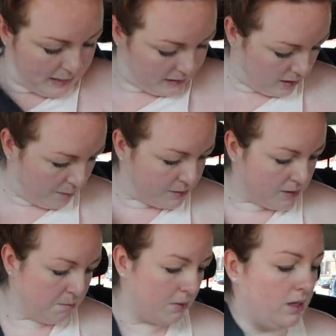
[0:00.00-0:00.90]
picked up
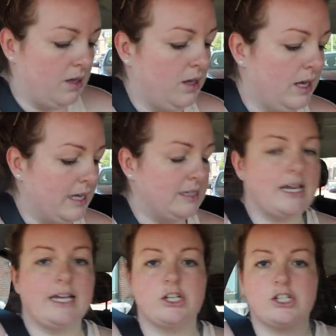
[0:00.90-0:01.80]
some
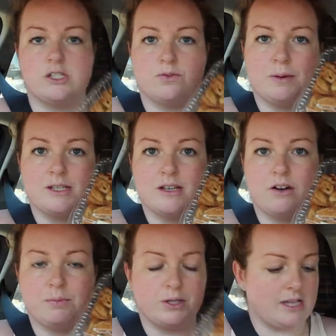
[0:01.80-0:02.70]
danishes for
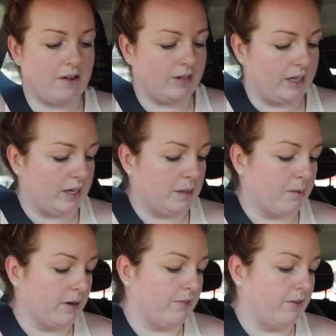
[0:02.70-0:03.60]
myself because I haven't eaten any
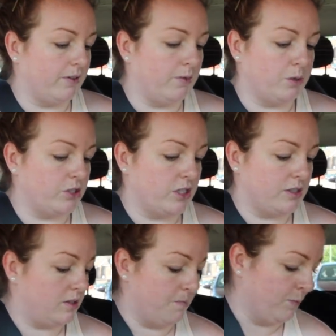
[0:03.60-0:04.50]
breakfast, which
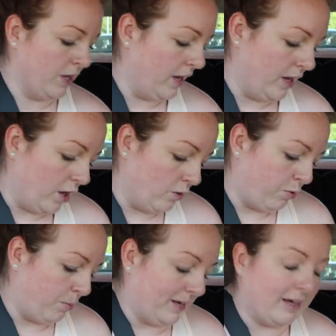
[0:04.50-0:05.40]
is
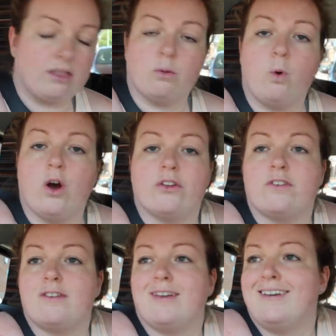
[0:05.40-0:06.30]
probably the
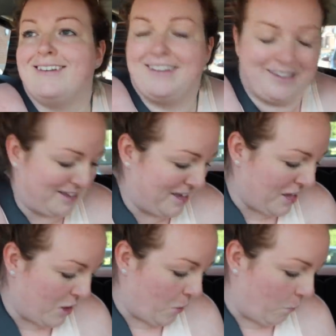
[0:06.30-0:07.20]
worst,
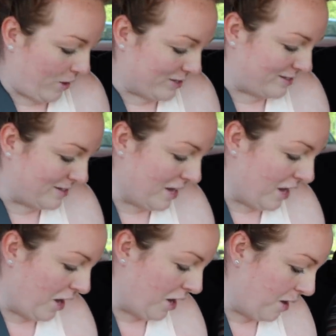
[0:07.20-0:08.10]
worst,
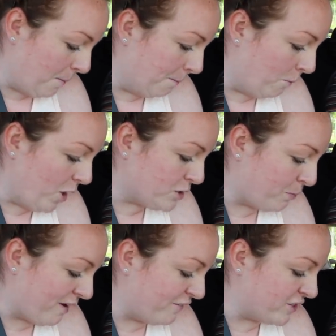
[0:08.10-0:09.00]

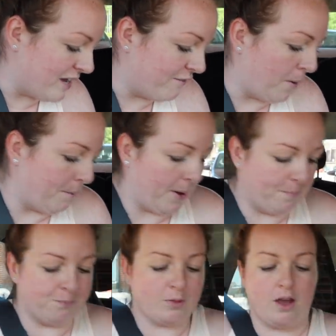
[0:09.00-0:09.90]
worst breakfast ever, but
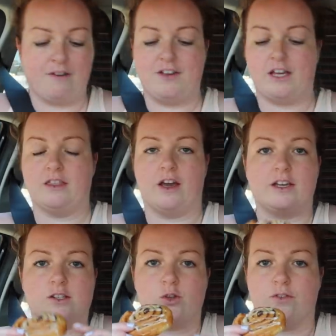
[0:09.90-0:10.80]
I figured that I
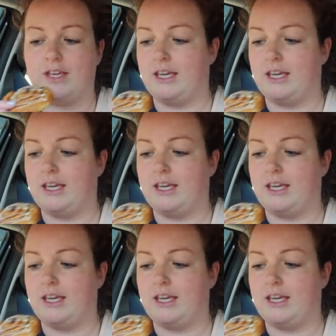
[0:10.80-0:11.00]
could sort of